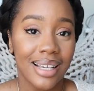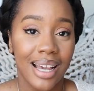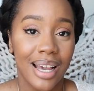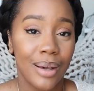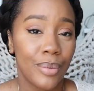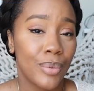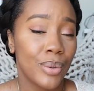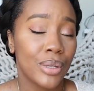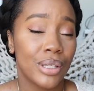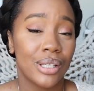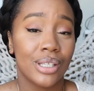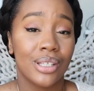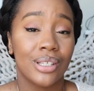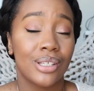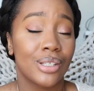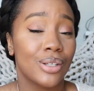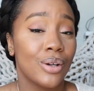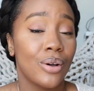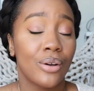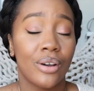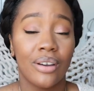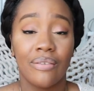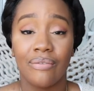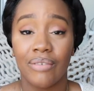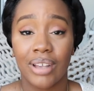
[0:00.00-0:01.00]
I was
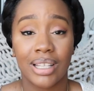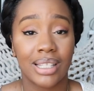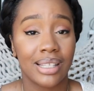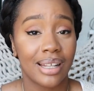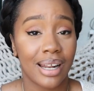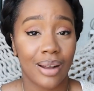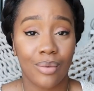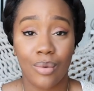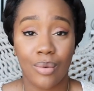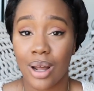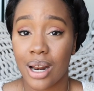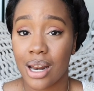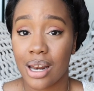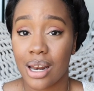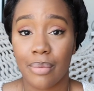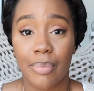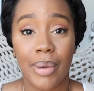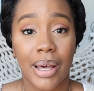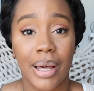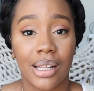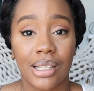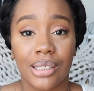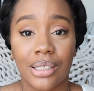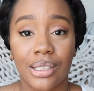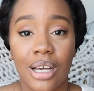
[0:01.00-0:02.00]
so convinced that I wanted a
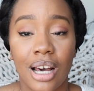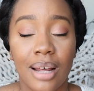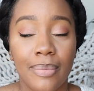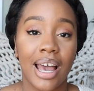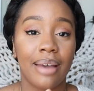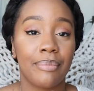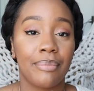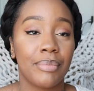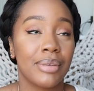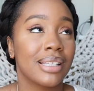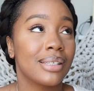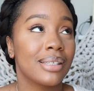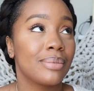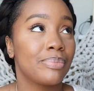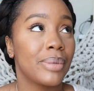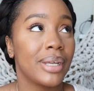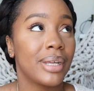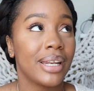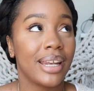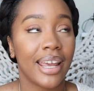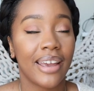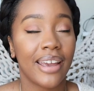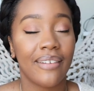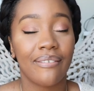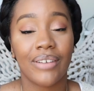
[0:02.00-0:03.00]
Peloton. I'm a
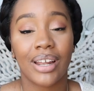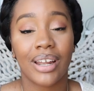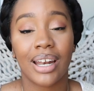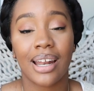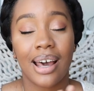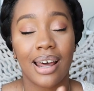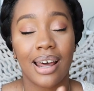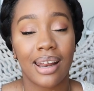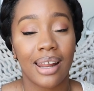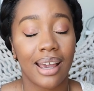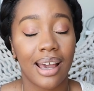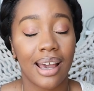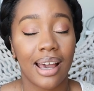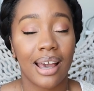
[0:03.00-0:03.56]
spinning fanatic.